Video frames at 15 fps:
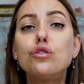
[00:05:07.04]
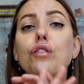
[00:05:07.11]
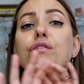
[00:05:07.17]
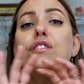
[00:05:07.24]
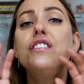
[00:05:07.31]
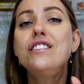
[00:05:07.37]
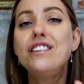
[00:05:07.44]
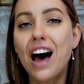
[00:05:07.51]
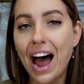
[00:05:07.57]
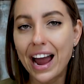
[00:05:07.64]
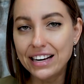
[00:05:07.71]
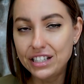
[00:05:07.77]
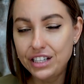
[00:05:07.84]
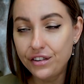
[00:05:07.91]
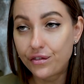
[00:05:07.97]
of
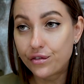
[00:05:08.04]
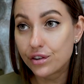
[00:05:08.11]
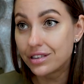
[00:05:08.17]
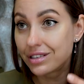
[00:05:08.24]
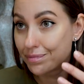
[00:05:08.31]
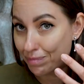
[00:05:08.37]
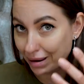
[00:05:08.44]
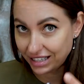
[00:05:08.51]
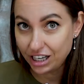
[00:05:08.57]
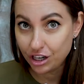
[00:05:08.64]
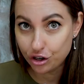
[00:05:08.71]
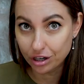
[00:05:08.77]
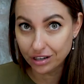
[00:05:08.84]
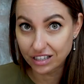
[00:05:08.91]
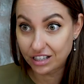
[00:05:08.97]
9 different
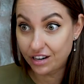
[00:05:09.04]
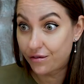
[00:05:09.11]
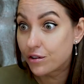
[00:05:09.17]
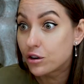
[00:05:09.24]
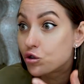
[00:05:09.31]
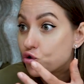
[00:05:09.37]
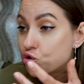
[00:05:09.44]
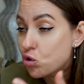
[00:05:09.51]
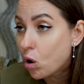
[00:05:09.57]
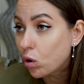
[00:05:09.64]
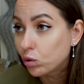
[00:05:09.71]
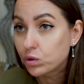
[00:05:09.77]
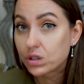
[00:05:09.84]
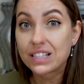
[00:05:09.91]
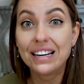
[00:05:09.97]
positions, different
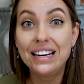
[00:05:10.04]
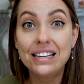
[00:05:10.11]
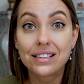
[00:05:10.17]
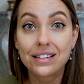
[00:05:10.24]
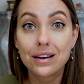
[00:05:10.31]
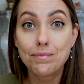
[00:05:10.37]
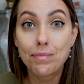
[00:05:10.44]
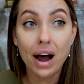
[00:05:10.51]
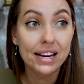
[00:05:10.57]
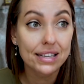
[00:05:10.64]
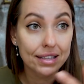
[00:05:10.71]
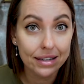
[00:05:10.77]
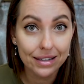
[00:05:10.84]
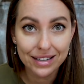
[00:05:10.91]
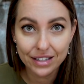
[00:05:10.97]
roles listed by
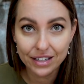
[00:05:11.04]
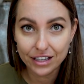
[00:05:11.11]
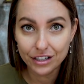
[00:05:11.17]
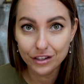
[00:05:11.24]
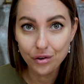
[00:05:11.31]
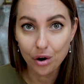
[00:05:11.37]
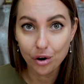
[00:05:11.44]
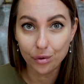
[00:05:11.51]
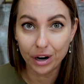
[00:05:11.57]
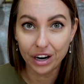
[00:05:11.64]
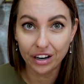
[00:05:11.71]
Statistics Norway,